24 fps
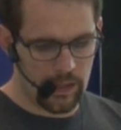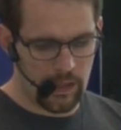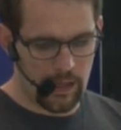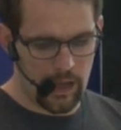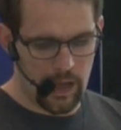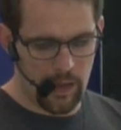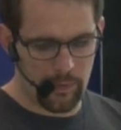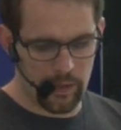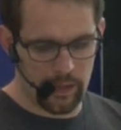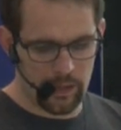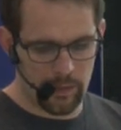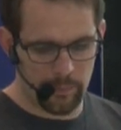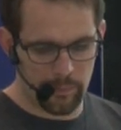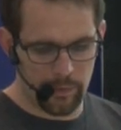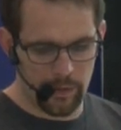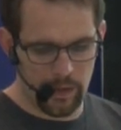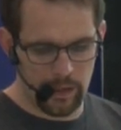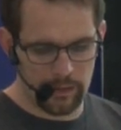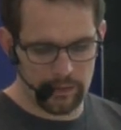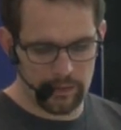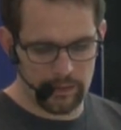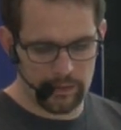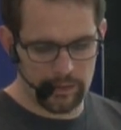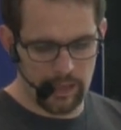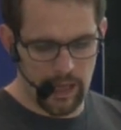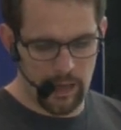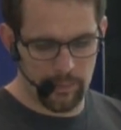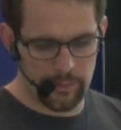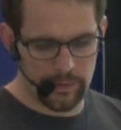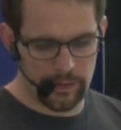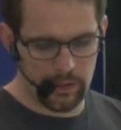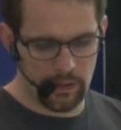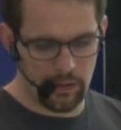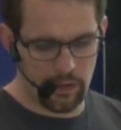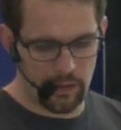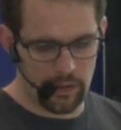I'm going to plug this
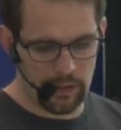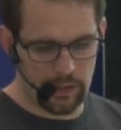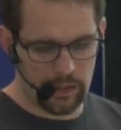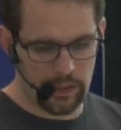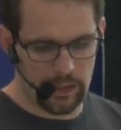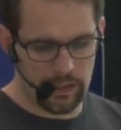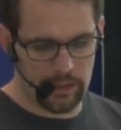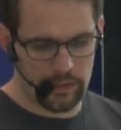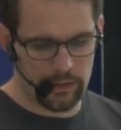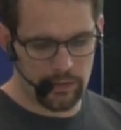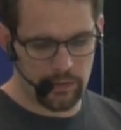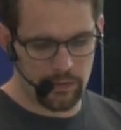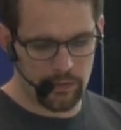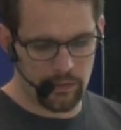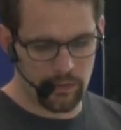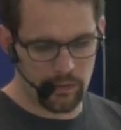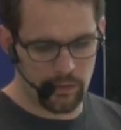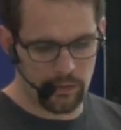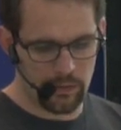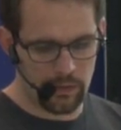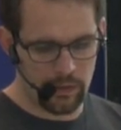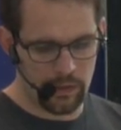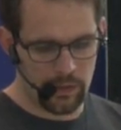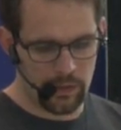epsilon into